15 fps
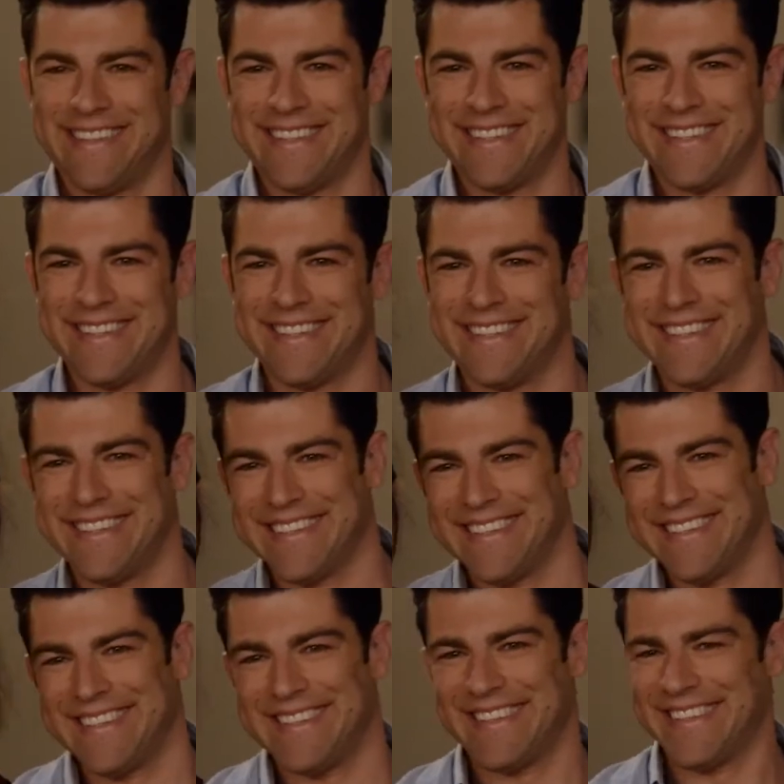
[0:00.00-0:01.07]

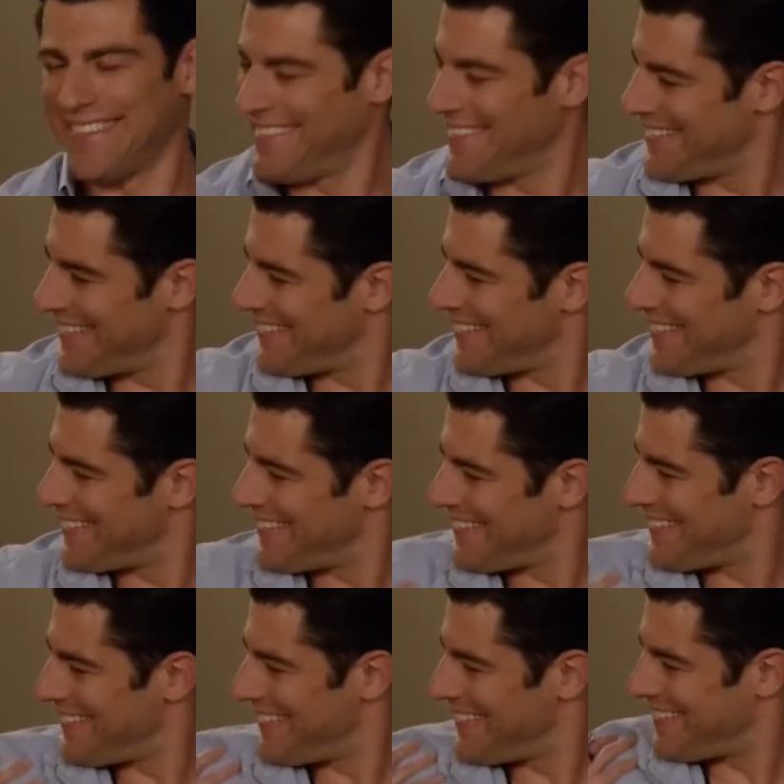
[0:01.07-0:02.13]

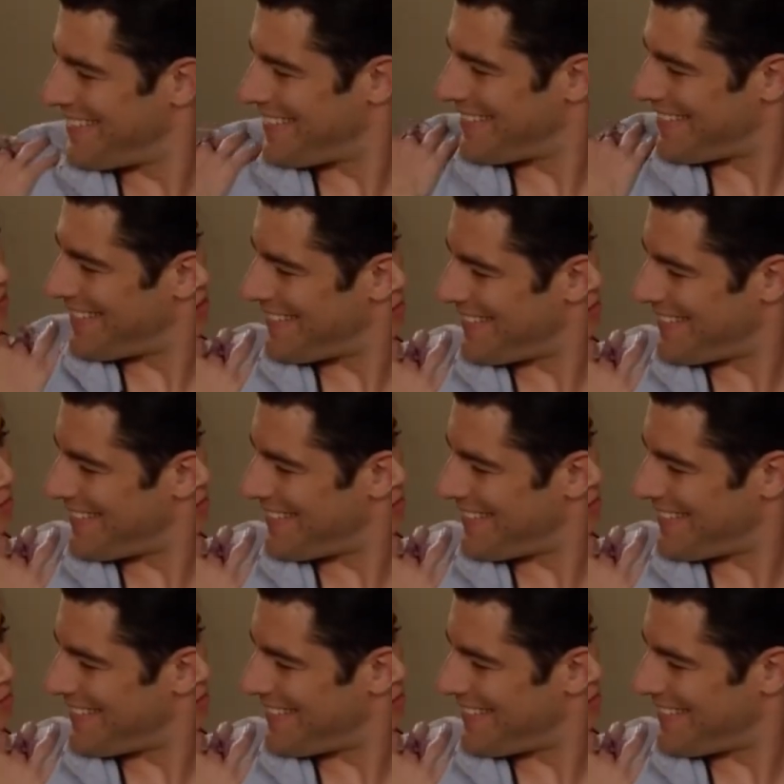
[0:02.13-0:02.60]
(silent)